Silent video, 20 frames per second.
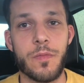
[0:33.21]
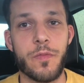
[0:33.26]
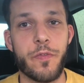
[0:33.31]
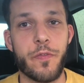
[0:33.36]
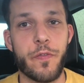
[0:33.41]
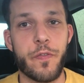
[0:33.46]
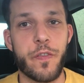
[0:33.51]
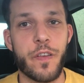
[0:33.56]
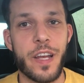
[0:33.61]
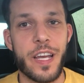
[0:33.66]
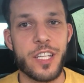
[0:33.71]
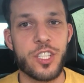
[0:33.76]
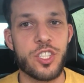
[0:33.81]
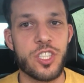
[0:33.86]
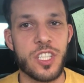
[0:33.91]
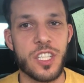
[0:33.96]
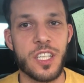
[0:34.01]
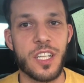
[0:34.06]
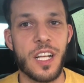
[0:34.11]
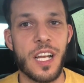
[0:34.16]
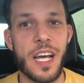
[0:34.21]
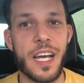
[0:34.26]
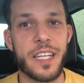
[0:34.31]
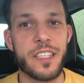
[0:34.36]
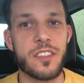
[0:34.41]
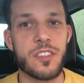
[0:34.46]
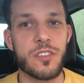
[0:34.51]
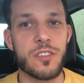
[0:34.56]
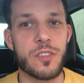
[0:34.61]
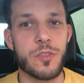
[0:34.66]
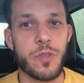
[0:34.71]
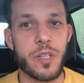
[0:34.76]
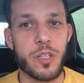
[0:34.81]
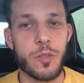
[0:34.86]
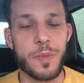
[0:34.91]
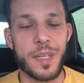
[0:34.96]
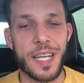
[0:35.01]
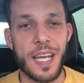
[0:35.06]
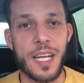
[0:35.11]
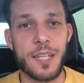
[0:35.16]
flashing lights on the
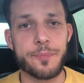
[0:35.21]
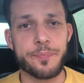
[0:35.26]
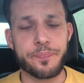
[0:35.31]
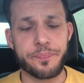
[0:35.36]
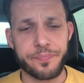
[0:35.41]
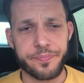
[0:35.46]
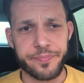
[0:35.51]
Renault Megane